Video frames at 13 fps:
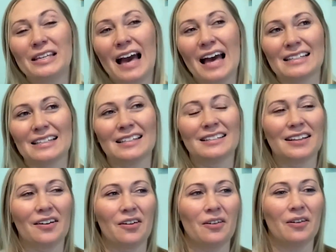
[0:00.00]
yes.
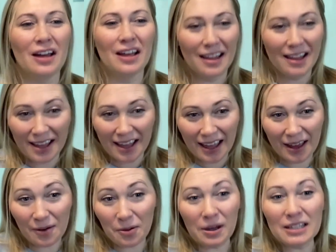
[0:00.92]
So
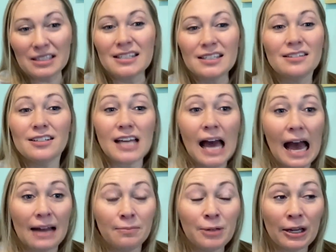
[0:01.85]
it was to
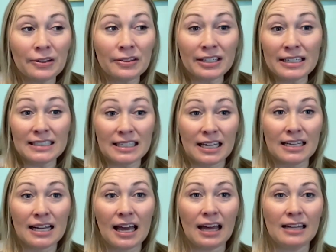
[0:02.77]
add me on LinkedIn
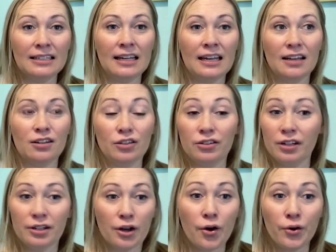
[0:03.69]
and include a
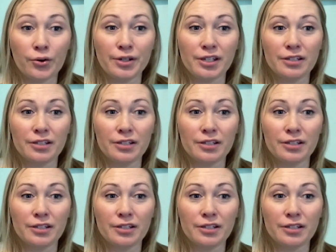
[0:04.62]
note.